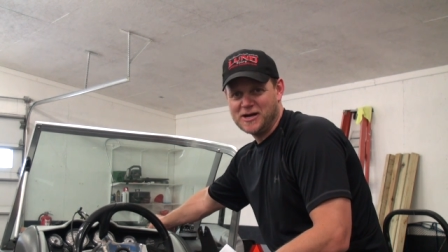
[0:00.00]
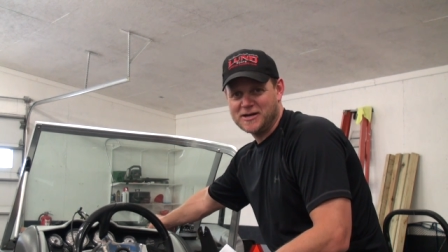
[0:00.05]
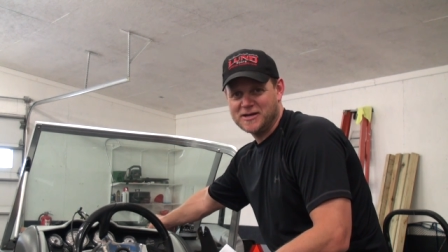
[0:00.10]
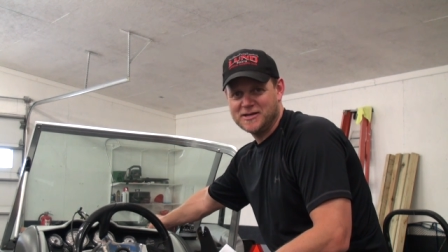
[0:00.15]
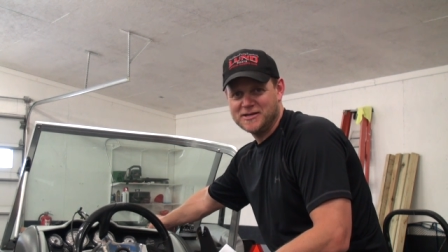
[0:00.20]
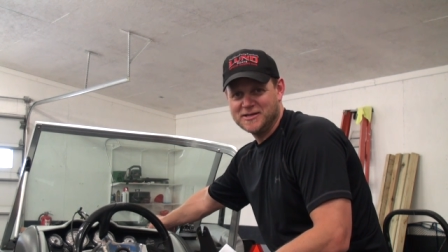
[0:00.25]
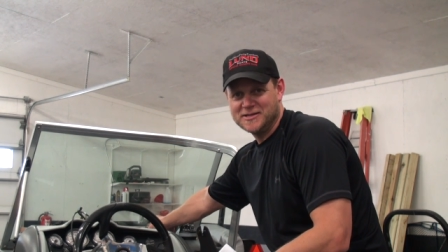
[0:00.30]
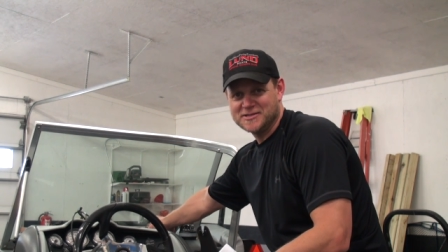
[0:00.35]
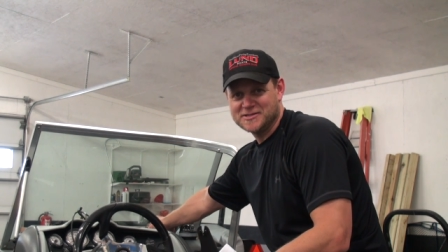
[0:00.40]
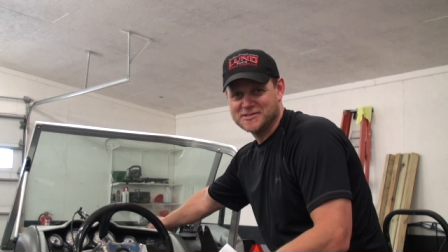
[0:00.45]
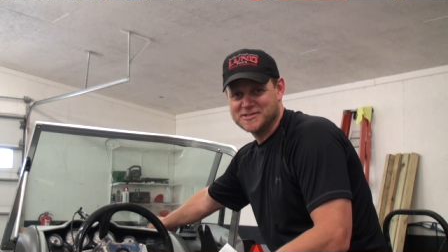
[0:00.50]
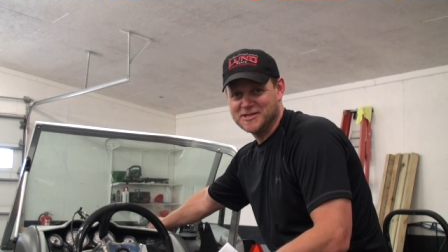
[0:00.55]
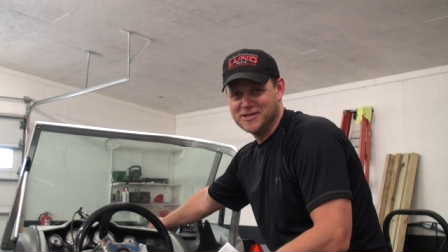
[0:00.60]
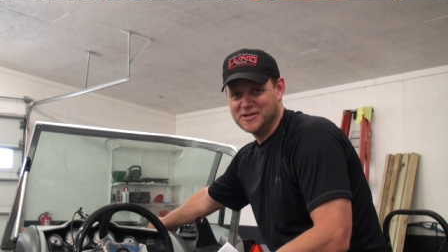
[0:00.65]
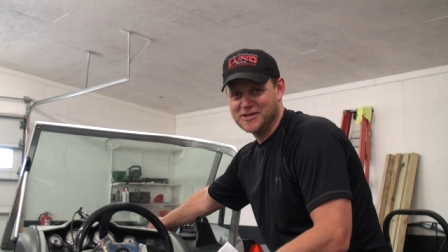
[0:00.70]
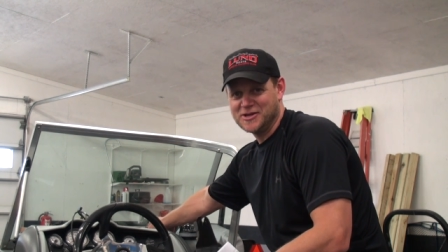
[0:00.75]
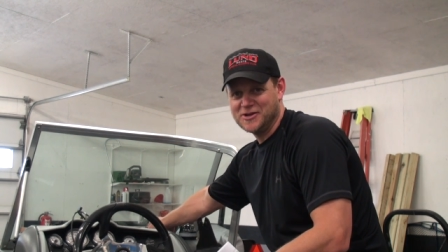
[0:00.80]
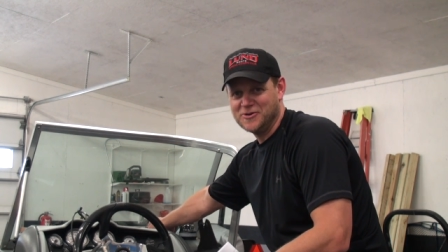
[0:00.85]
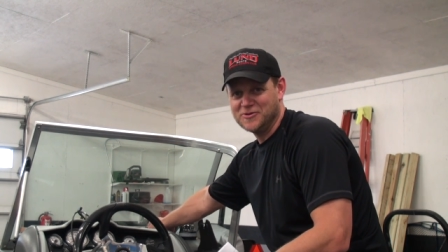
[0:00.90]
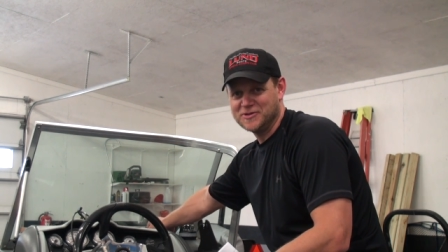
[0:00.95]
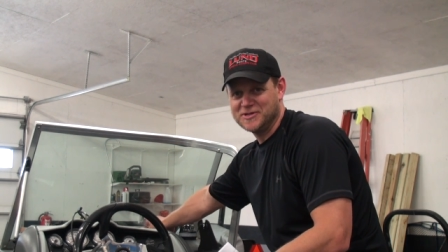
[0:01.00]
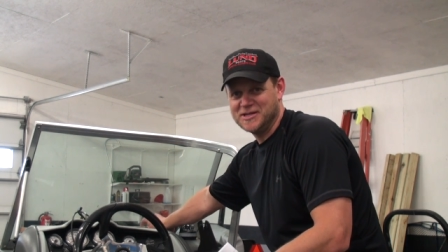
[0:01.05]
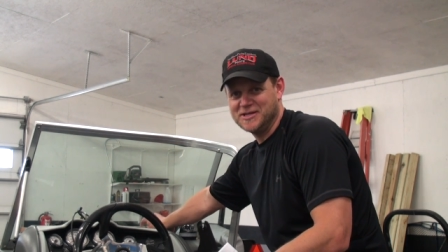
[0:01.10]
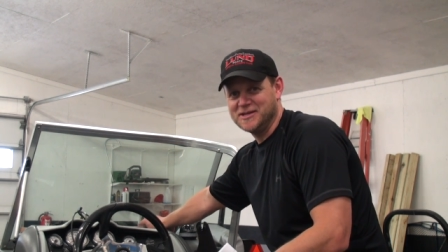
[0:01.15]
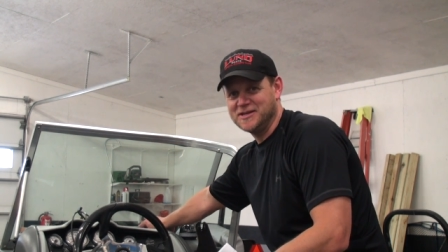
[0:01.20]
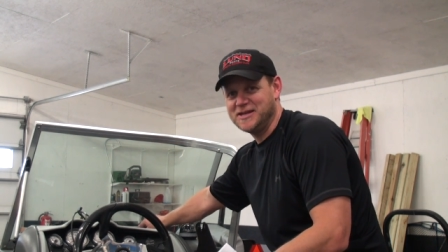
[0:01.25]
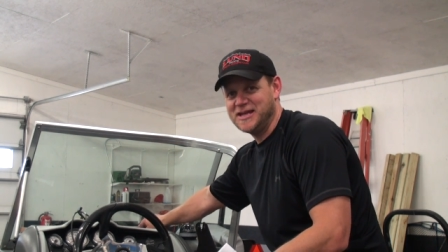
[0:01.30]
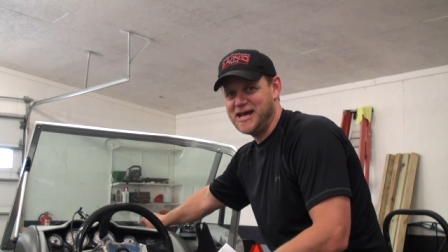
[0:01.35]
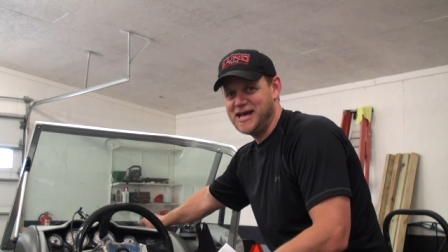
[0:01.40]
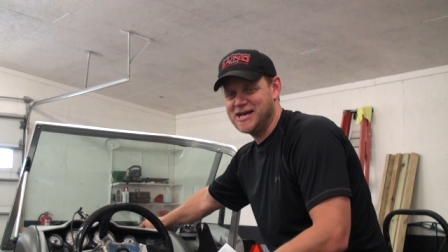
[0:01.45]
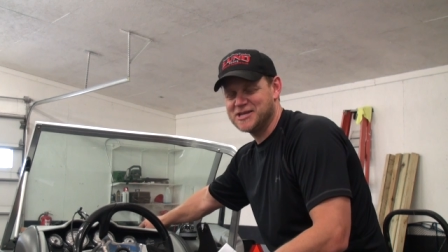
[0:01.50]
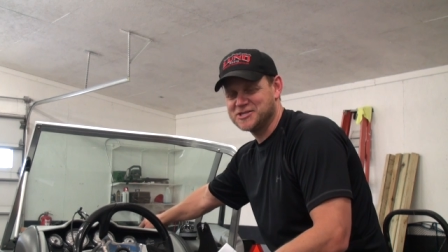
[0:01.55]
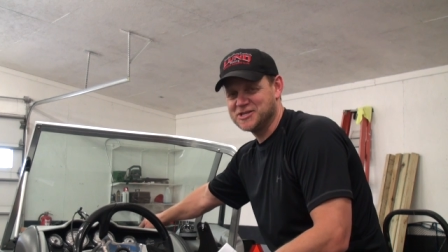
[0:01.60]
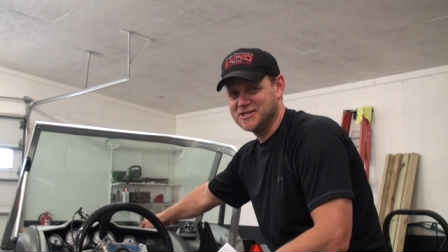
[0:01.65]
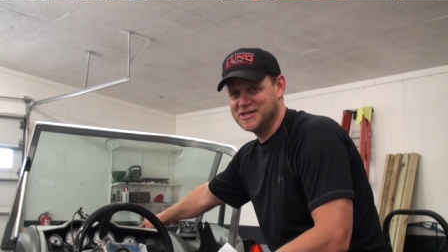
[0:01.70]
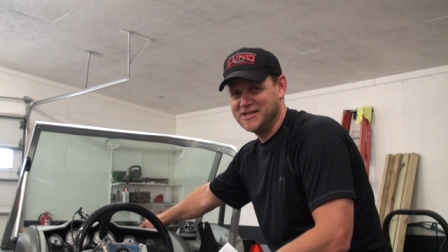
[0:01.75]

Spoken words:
puck is silicone to the dash.